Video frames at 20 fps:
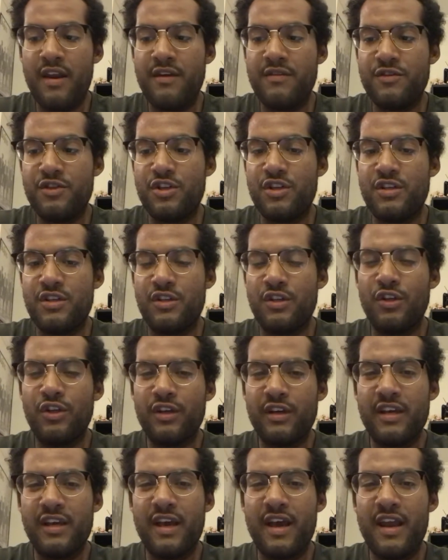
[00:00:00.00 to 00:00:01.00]
of just
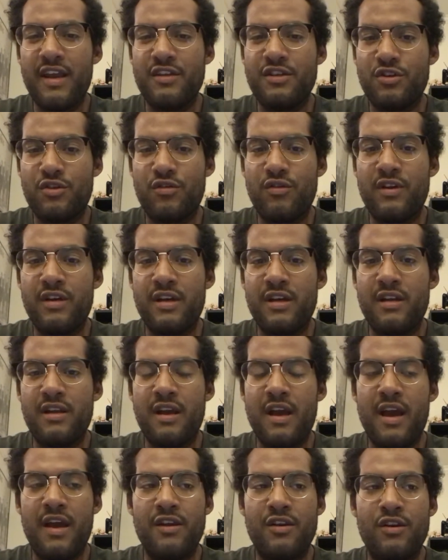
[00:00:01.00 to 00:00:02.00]
looking at a screen,
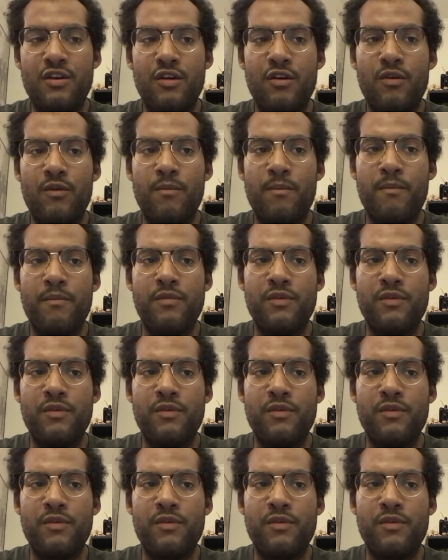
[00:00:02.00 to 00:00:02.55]
and you're